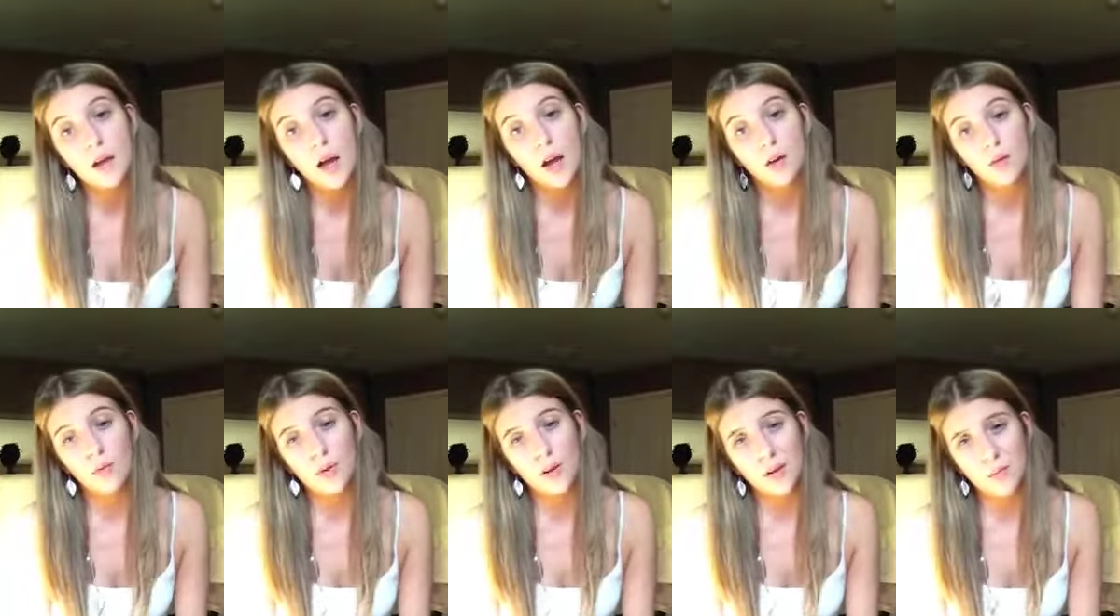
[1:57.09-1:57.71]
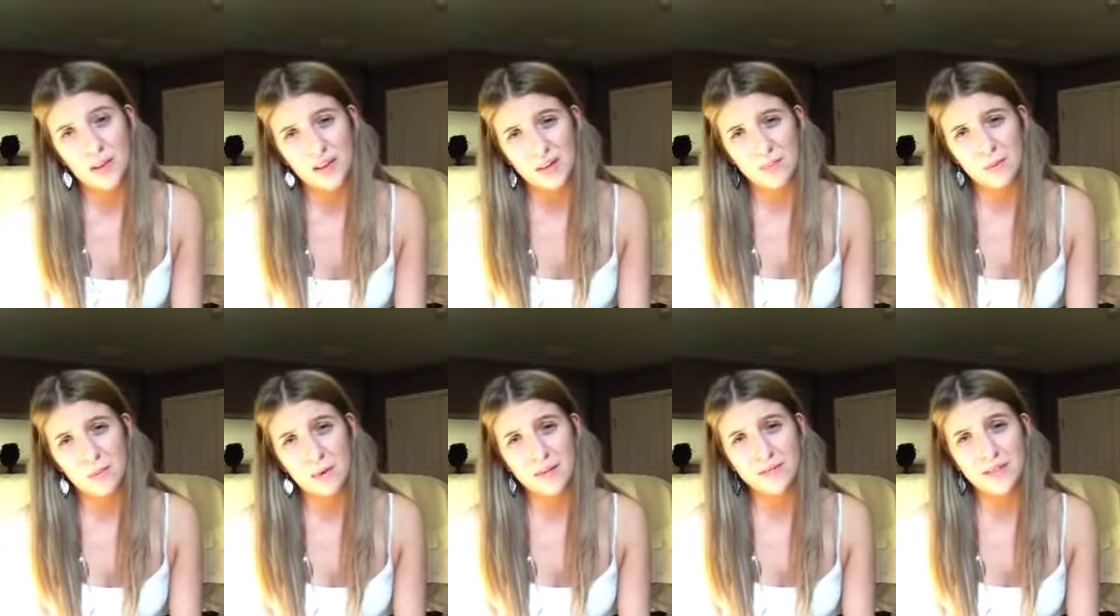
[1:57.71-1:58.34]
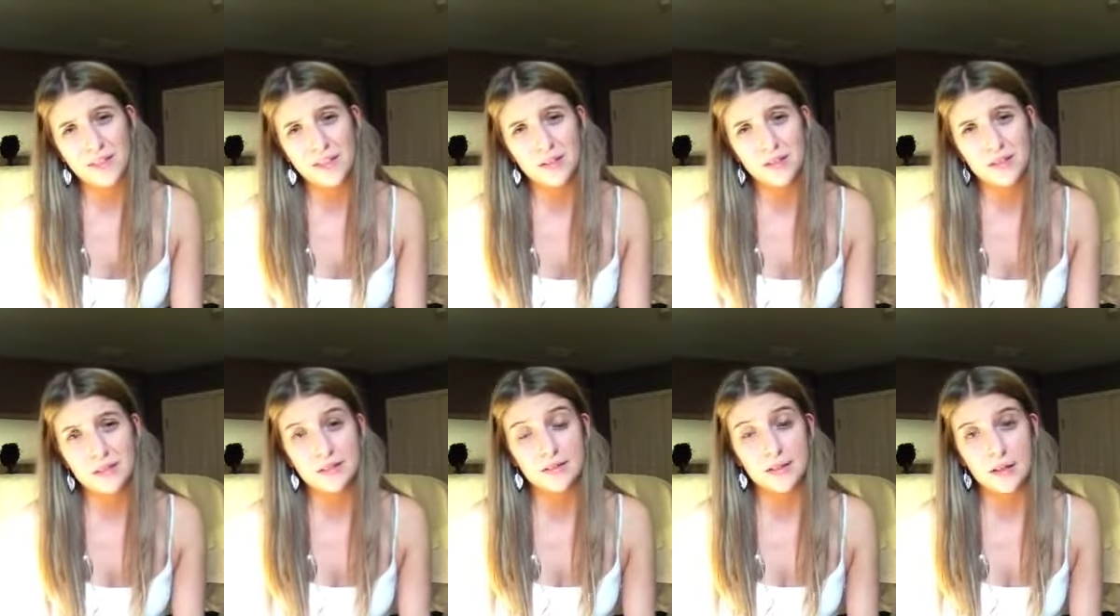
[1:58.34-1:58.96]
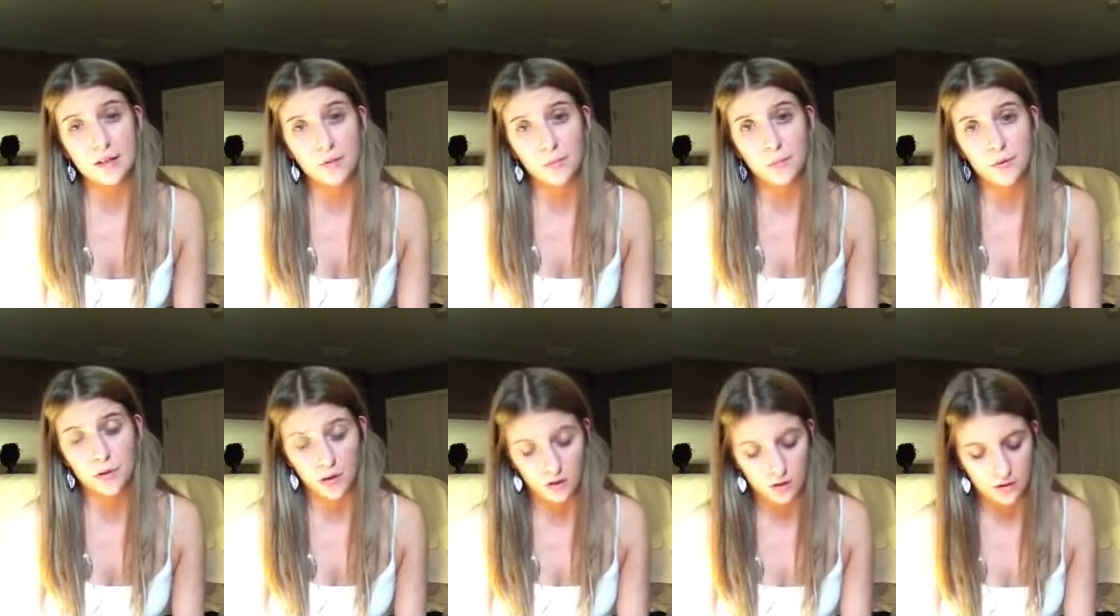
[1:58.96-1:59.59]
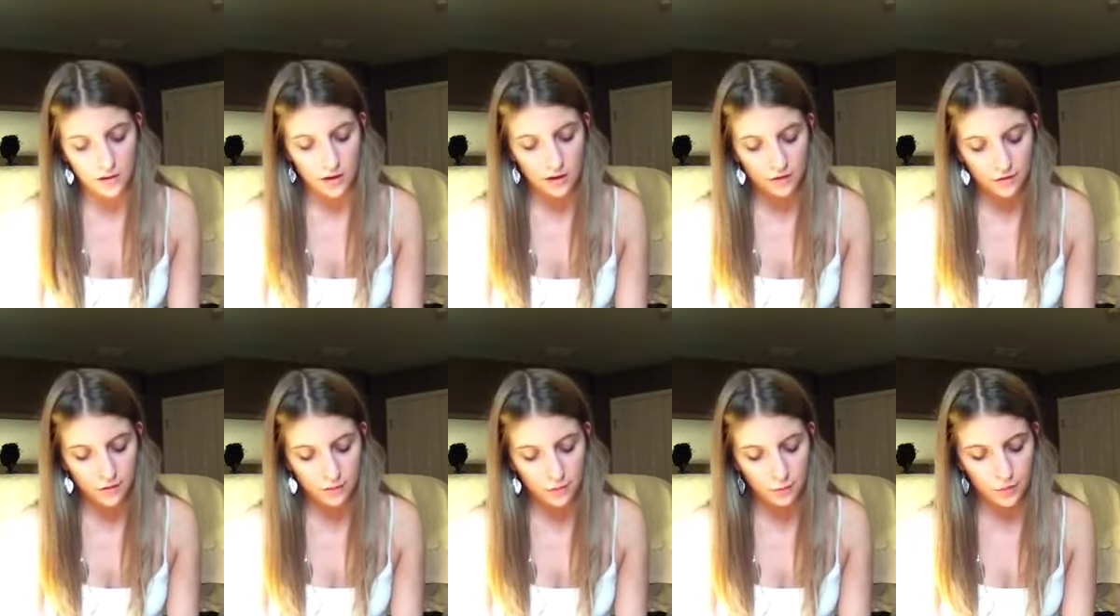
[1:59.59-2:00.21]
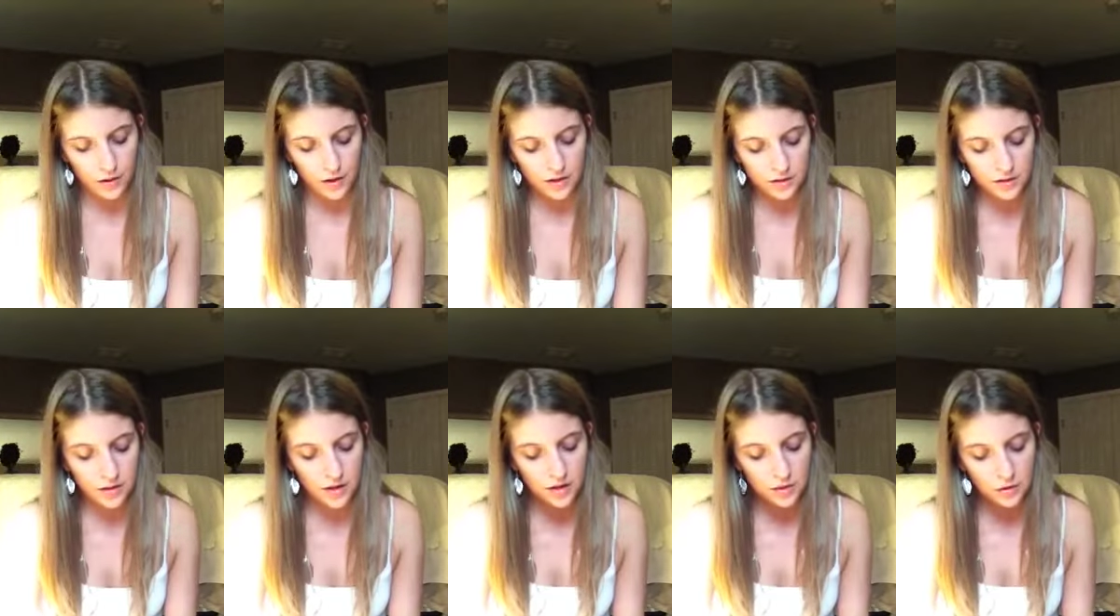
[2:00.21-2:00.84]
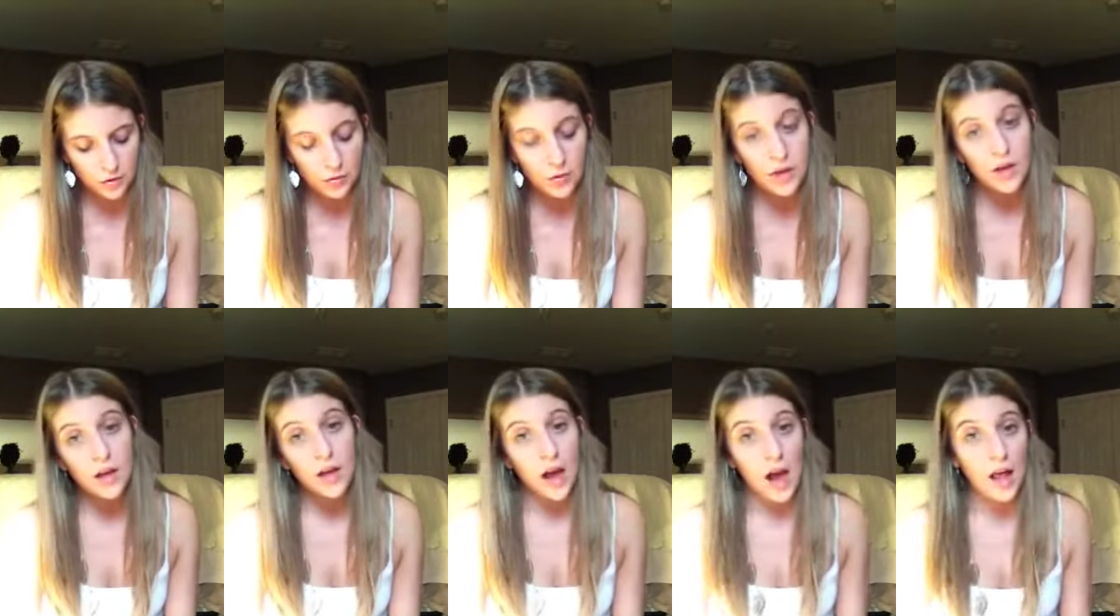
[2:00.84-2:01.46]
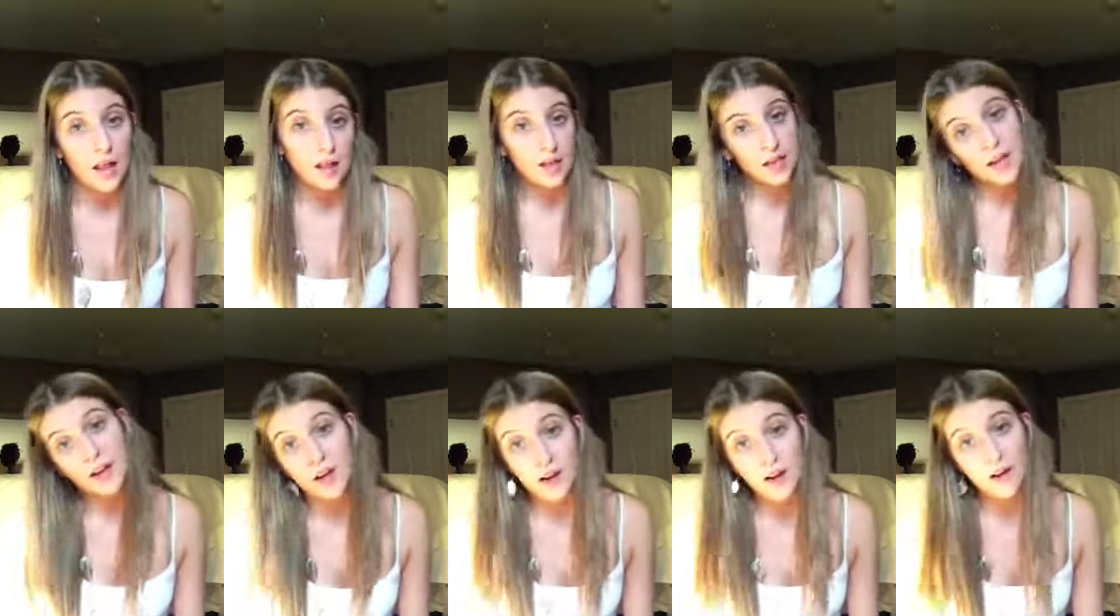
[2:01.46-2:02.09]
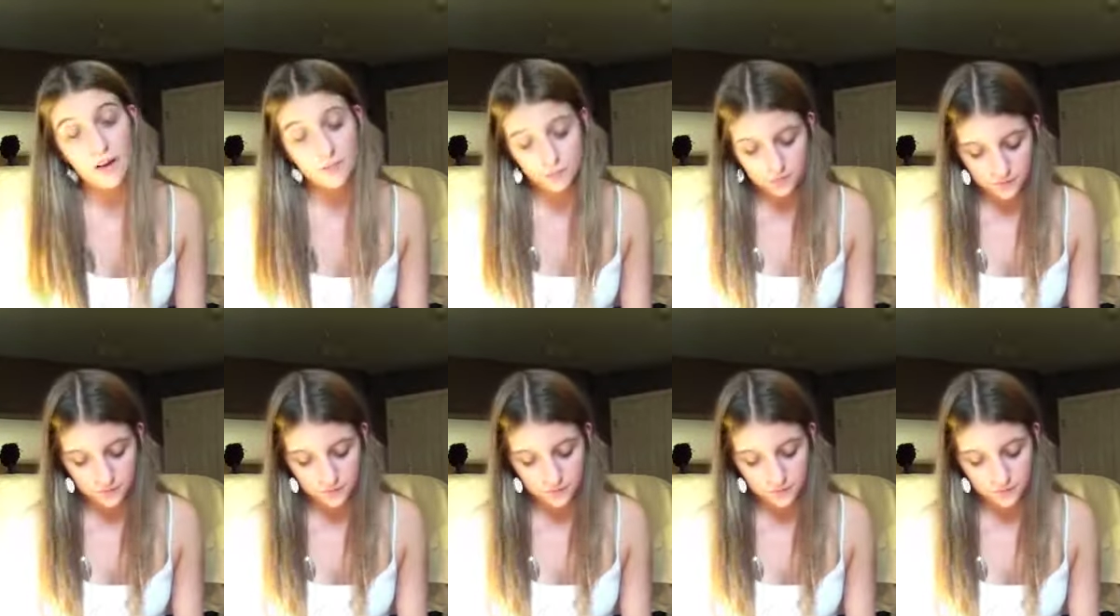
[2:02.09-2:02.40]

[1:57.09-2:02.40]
I don't wear makeup in my videos because I don't put on the effort, but when I decide to, I'll look hot.